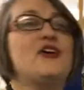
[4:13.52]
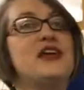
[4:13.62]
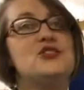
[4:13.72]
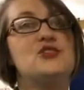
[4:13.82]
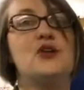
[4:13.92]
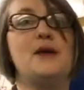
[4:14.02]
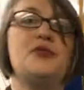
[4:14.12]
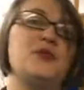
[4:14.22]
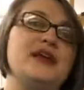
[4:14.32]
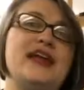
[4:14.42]
Now, kids who
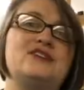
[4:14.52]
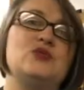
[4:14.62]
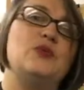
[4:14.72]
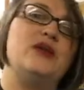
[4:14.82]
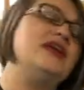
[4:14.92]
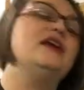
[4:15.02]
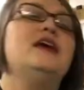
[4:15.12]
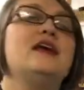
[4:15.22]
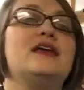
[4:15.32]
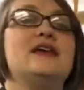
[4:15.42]
come 3 days a week
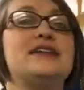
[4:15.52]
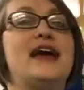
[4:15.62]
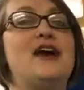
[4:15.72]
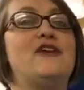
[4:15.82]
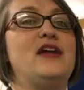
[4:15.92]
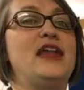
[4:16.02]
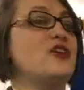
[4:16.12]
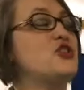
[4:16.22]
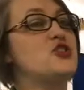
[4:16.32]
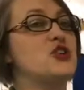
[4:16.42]
get to have an
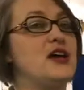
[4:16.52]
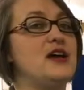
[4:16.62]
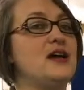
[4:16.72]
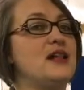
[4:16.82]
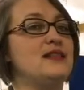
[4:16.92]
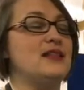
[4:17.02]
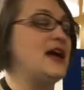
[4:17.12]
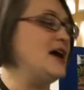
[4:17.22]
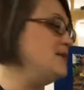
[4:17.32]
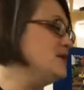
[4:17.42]
extra
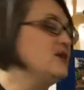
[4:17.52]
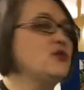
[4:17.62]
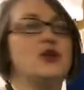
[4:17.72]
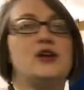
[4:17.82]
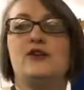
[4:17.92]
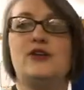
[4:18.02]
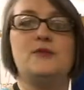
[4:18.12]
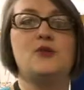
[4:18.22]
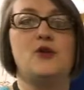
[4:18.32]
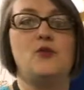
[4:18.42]

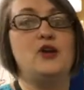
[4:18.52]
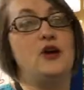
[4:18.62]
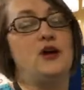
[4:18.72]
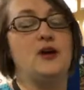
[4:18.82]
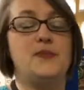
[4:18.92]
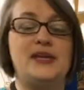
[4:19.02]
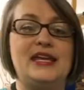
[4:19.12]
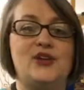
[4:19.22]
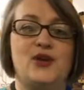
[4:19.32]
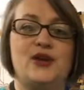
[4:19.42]
curriculum we call our
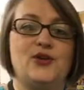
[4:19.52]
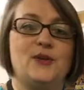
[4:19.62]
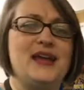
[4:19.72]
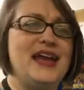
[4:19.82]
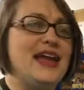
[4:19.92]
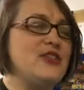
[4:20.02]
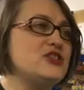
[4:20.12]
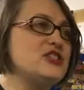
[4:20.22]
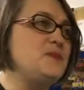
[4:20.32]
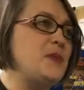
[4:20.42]
PE curriculum. And
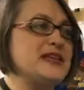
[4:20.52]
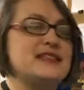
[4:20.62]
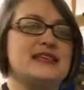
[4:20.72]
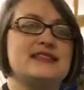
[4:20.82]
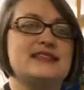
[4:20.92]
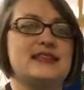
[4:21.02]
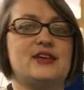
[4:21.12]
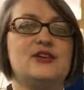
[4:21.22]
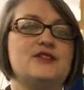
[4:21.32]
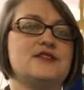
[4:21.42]
they're just basic
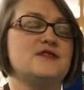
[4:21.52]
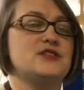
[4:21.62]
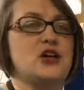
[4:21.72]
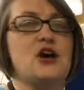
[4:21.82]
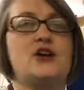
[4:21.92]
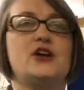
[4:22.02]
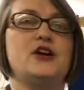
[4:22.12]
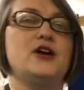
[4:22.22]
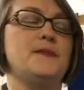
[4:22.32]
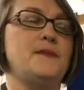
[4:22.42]
skills of
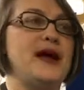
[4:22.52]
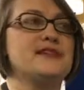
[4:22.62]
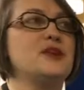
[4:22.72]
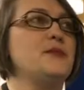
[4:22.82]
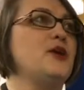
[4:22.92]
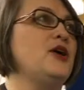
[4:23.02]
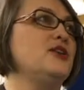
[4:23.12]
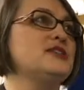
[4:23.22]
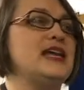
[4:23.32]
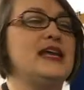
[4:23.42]
soccer,
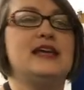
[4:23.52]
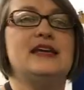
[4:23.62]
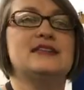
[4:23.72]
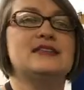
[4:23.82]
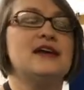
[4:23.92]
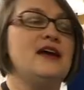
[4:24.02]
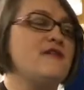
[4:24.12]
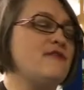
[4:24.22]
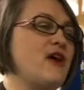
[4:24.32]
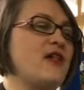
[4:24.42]
basketball, tennis,
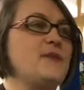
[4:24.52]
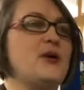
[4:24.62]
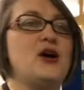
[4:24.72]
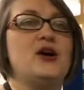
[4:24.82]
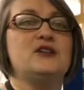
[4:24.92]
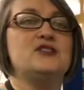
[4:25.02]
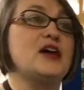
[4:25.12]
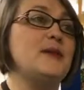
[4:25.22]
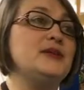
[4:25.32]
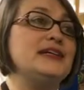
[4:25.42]
volleyball,
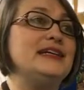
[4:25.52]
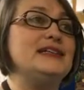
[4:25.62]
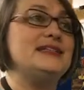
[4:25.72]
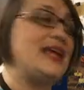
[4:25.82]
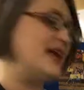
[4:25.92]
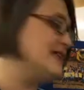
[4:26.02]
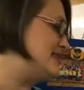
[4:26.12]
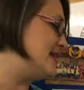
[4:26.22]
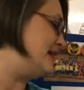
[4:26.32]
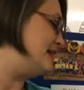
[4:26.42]
tumbling,
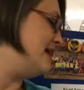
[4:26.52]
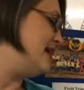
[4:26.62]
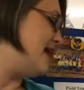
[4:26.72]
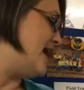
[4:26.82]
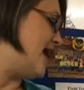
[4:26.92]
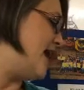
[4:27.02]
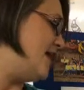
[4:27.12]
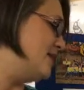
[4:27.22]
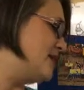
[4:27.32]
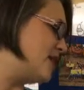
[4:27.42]
dancing,
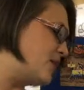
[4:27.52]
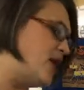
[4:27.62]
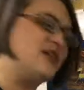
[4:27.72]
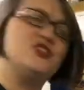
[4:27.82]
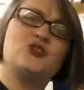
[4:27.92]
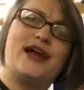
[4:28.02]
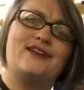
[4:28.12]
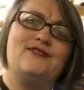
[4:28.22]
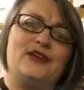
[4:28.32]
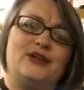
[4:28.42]
kickball, and
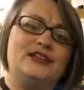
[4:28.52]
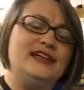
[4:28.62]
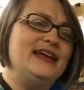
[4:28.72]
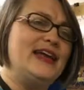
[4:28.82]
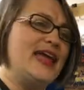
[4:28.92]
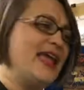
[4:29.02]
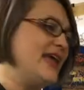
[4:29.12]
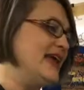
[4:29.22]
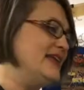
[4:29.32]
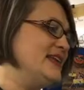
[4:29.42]
track and field.
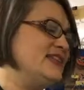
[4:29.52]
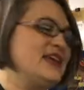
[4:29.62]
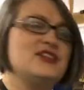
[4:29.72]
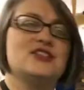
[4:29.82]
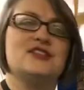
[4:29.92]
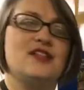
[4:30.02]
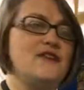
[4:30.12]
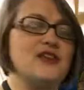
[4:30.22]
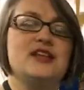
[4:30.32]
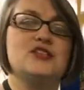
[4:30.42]
And they just
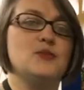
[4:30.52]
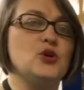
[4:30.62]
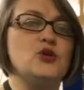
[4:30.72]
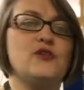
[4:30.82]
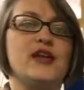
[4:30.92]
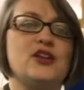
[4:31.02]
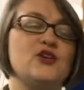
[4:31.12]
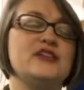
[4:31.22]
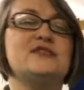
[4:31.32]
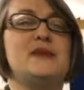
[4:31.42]
love getting to move and
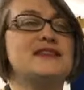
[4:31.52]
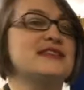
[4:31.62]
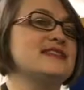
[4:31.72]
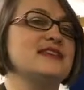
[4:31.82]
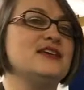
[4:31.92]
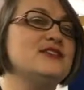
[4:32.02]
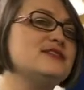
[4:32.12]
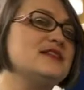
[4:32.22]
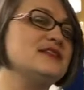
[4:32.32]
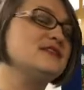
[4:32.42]
learn these basic
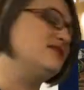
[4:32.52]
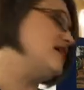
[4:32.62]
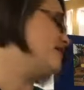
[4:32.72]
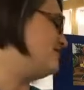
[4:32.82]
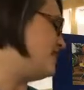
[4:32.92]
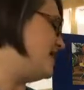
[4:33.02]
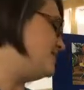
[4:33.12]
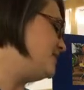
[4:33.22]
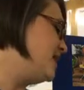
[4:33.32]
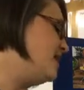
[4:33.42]
skills, and it's a lot of
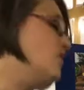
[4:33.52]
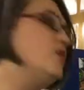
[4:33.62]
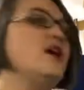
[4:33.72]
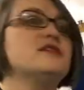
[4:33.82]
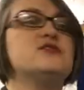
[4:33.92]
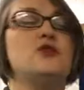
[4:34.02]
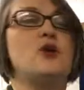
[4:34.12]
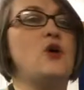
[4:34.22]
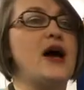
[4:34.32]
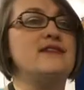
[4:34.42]
fun. We also
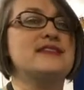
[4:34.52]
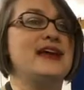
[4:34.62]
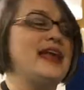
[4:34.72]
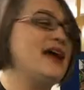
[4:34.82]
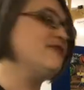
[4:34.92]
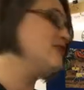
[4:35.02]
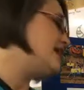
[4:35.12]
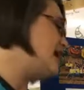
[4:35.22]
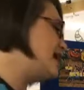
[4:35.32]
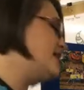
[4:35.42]
go outside every
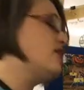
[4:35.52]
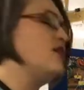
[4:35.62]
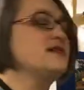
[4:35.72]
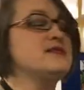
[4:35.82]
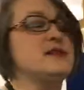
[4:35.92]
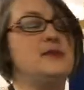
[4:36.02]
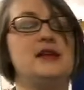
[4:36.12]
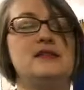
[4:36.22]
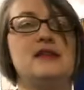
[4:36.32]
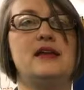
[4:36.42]
day in our awesome
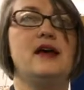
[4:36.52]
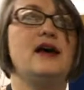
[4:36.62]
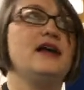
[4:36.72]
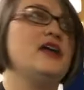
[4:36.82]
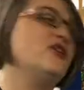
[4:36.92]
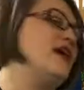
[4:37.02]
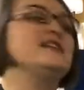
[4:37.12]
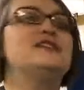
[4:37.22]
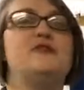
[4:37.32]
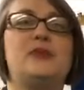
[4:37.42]

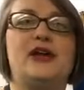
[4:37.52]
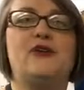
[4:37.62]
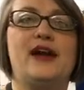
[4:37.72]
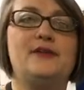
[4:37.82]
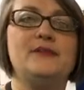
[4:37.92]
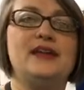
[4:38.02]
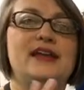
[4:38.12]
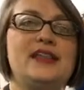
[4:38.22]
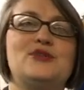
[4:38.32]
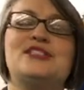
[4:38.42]
interactive playground
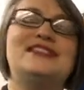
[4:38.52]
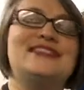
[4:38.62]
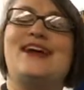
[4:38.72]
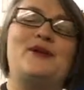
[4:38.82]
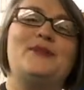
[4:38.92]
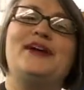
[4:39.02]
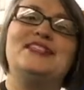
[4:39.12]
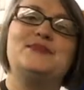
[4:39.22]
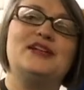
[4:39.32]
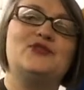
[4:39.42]
that was designed by my
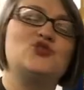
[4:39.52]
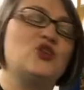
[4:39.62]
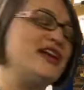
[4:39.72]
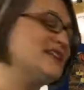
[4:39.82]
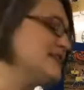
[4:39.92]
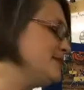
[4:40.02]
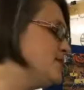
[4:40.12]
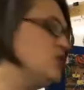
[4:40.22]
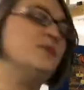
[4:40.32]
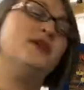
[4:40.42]
husband. It was great.
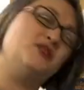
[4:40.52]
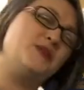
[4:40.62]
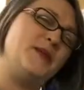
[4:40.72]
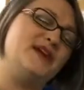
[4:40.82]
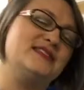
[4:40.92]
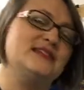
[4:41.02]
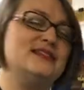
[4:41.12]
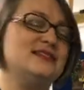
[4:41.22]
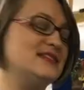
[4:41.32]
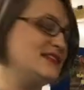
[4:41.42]
or built by my husband
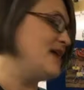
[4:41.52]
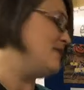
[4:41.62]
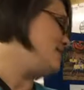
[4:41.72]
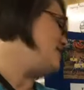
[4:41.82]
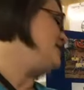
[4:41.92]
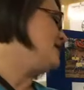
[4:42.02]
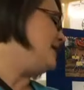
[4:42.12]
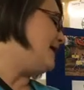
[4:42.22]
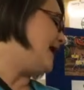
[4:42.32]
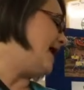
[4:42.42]
and designed by me.